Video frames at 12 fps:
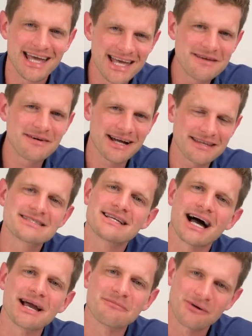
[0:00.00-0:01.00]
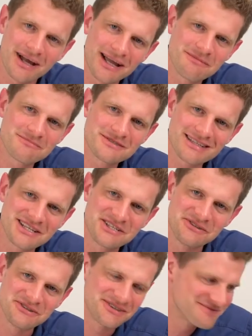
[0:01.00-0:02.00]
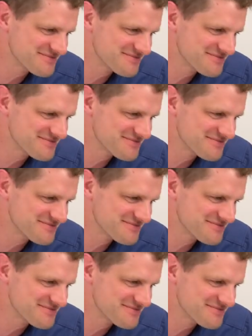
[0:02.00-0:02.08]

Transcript: If I got the time, okay? Stay tuned.